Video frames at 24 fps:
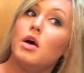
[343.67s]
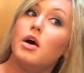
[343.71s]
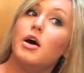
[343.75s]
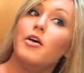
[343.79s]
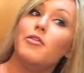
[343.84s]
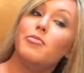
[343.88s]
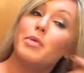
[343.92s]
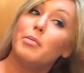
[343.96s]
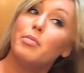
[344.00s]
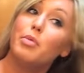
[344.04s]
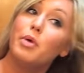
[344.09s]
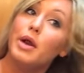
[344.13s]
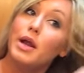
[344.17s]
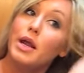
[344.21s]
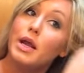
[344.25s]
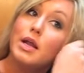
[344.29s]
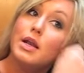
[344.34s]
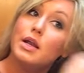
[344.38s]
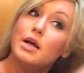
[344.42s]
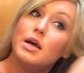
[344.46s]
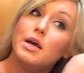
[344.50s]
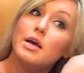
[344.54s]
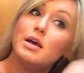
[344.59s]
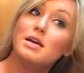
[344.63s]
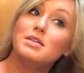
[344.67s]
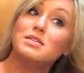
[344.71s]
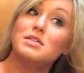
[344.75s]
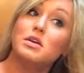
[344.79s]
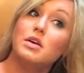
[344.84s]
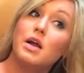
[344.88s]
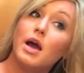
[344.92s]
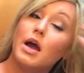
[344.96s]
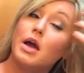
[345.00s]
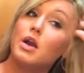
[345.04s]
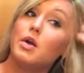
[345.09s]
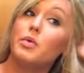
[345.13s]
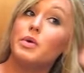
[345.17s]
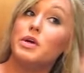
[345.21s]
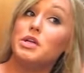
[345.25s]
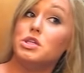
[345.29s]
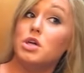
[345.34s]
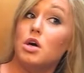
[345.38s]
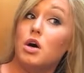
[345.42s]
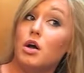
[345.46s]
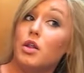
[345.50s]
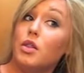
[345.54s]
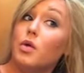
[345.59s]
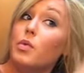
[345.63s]
of my braid, because they're not going to reach
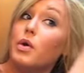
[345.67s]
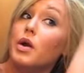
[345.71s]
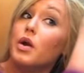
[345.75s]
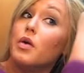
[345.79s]
all the way